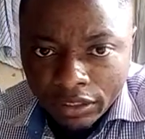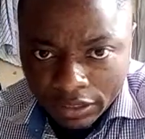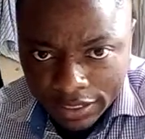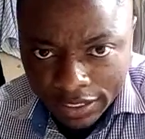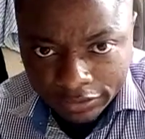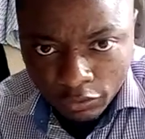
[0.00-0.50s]

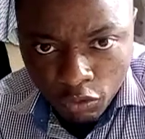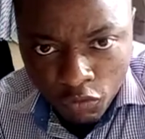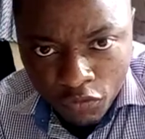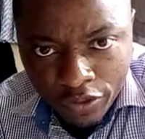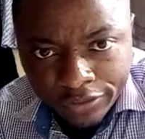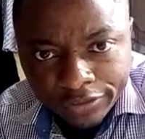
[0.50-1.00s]

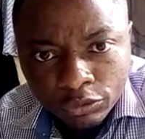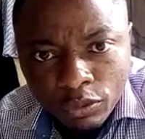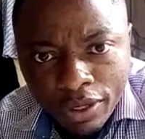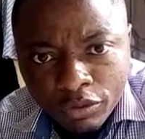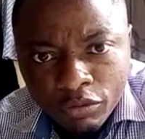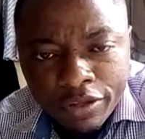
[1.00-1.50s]
Glycylfulvin is
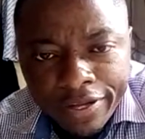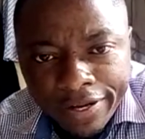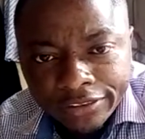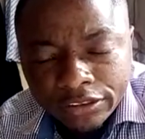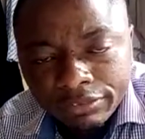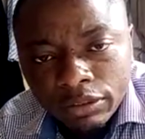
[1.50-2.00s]
one of the
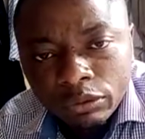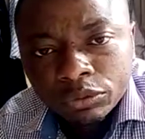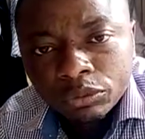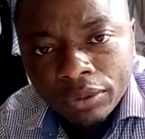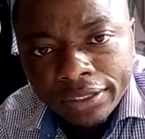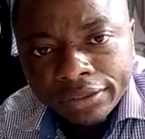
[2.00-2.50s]
antifungal
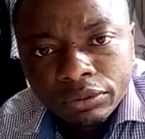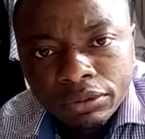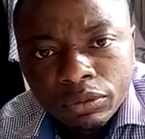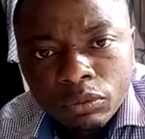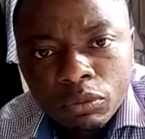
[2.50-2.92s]
drugs